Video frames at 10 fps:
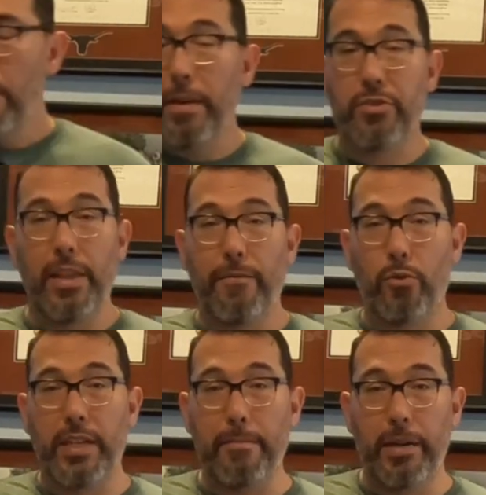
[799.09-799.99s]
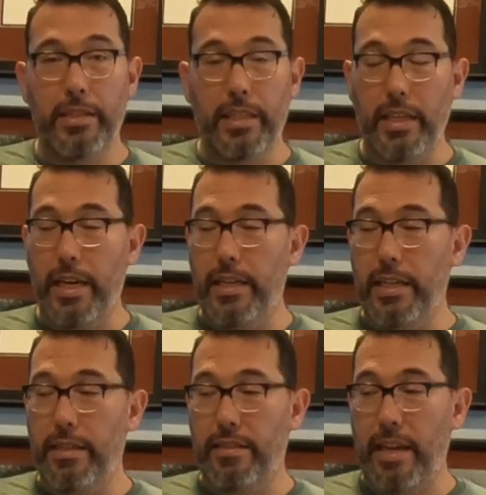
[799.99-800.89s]
Make sure that forte buzz at the end
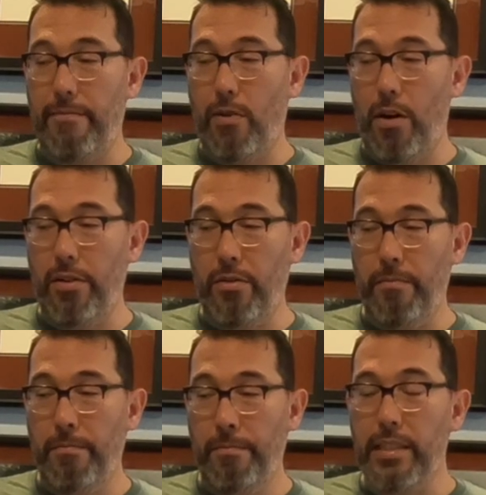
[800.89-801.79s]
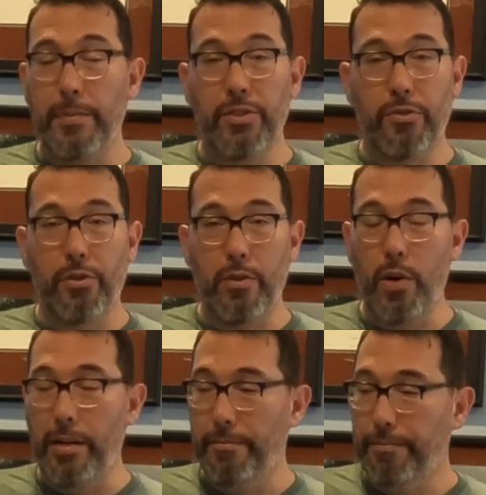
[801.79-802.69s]
is the same volume as measure 31.